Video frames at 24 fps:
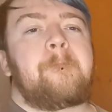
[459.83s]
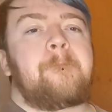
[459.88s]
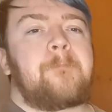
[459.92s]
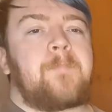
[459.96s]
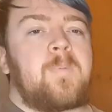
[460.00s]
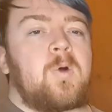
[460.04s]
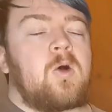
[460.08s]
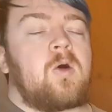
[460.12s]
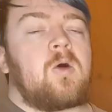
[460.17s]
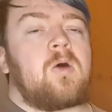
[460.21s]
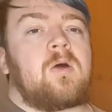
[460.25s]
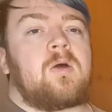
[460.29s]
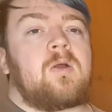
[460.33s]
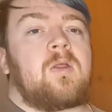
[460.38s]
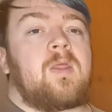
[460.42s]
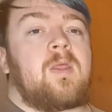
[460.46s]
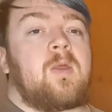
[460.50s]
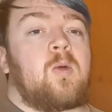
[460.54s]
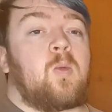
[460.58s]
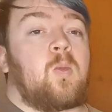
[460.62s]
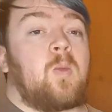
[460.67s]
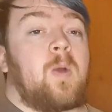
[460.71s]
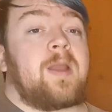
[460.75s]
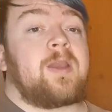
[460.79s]
but
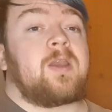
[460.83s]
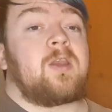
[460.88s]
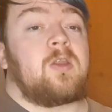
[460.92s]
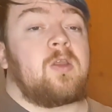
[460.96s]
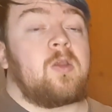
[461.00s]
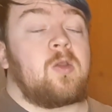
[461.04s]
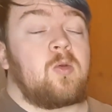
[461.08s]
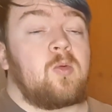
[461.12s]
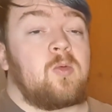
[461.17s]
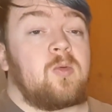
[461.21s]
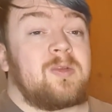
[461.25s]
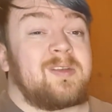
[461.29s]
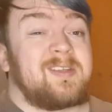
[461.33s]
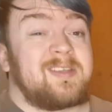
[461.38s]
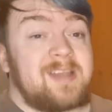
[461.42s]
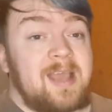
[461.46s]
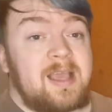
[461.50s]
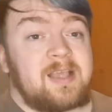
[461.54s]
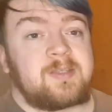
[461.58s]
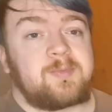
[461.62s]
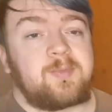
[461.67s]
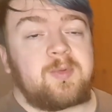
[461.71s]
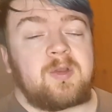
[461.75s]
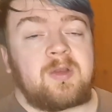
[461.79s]
when you
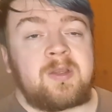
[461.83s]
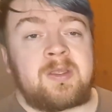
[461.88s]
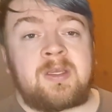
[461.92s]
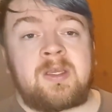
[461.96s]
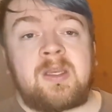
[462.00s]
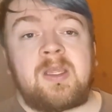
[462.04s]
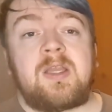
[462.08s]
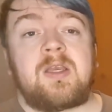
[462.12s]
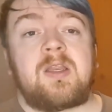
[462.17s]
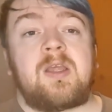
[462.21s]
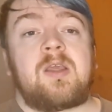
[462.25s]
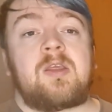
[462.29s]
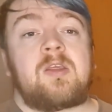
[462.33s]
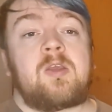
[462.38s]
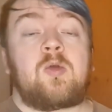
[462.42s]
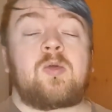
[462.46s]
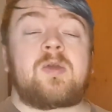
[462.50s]
desperately need it,